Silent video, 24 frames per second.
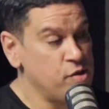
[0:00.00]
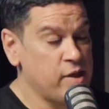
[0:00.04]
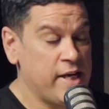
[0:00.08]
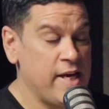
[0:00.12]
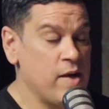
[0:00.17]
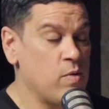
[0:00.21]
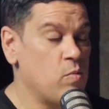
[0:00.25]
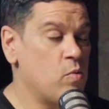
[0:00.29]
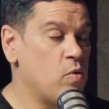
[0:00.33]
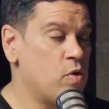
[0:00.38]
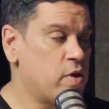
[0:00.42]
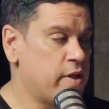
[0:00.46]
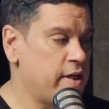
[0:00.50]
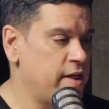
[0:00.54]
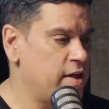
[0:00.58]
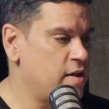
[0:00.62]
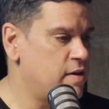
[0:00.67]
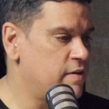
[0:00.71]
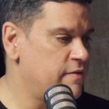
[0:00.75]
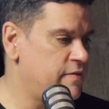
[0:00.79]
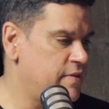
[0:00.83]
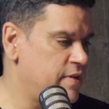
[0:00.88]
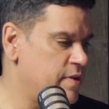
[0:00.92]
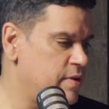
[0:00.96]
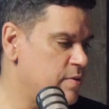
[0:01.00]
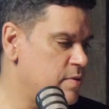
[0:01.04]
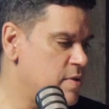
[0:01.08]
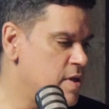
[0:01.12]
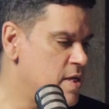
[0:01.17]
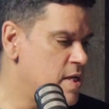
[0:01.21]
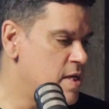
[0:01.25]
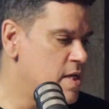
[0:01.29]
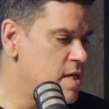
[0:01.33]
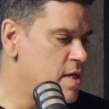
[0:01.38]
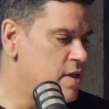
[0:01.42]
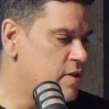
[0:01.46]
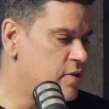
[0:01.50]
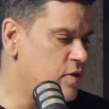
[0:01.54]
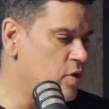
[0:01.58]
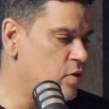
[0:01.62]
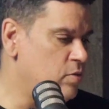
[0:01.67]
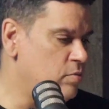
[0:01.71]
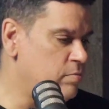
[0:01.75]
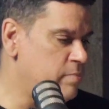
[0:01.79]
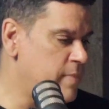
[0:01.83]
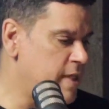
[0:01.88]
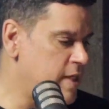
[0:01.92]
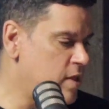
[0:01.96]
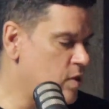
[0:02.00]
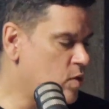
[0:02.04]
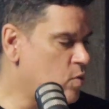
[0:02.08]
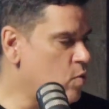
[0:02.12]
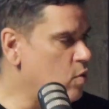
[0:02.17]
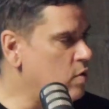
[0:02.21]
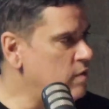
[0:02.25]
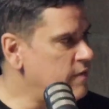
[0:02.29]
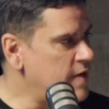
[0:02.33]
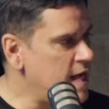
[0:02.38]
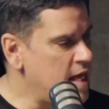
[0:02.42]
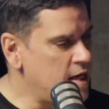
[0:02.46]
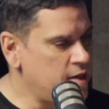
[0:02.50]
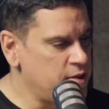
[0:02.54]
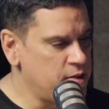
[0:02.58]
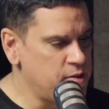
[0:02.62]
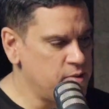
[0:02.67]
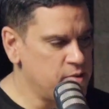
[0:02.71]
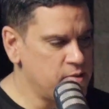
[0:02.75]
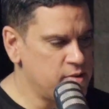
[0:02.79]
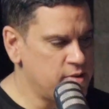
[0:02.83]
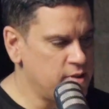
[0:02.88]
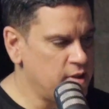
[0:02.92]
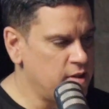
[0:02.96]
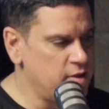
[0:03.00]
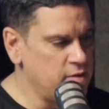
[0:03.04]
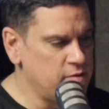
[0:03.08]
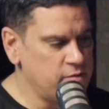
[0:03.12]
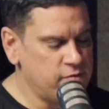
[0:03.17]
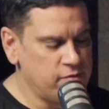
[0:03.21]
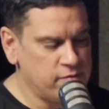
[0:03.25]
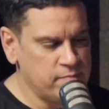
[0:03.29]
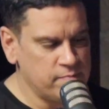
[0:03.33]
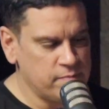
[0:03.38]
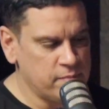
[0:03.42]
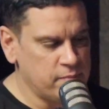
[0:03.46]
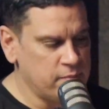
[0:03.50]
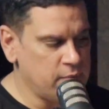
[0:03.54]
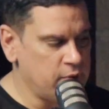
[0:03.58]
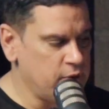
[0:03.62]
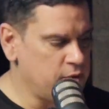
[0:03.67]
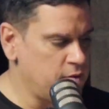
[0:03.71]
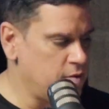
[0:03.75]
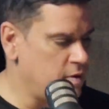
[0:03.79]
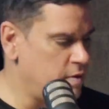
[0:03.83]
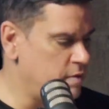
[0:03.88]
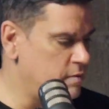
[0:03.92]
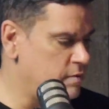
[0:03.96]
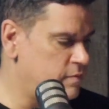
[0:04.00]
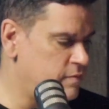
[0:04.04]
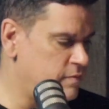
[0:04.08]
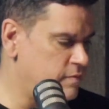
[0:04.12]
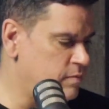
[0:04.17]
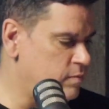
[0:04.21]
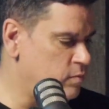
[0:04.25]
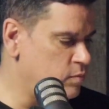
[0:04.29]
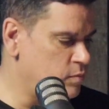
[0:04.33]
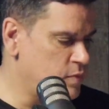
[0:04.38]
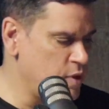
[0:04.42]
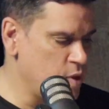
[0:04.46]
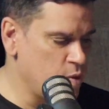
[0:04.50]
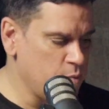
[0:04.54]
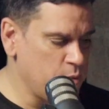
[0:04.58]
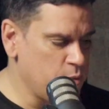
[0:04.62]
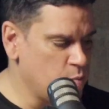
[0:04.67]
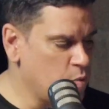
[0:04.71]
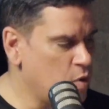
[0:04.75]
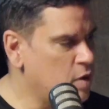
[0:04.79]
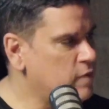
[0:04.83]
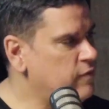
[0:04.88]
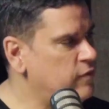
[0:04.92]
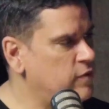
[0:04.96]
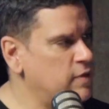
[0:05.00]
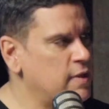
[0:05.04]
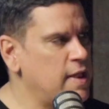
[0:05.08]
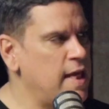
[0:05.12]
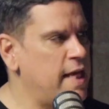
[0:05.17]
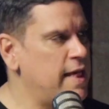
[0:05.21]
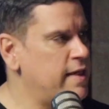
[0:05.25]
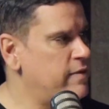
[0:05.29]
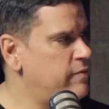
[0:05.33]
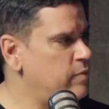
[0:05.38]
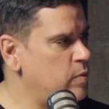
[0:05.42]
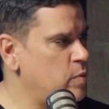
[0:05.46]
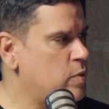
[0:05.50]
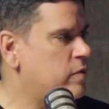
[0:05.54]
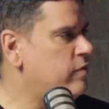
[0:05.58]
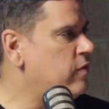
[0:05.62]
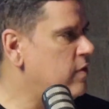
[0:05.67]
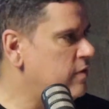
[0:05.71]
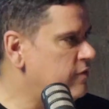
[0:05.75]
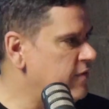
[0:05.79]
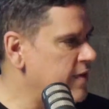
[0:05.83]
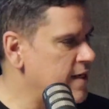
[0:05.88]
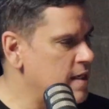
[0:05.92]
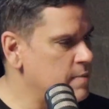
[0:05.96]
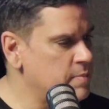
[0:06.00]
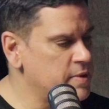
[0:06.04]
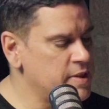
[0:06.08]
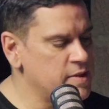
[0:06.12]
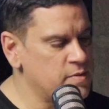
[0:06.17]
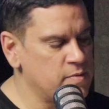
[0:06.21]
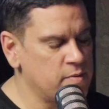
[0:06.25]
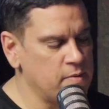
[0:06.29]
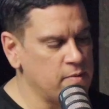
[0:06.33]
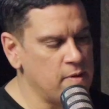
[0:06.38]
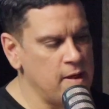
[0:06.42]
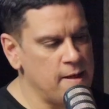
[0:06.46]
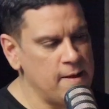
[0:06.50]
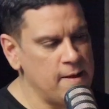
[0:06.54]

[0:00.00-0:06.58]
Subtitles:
You can't work here if you don't meet our core values of, we work for life, we work for our families,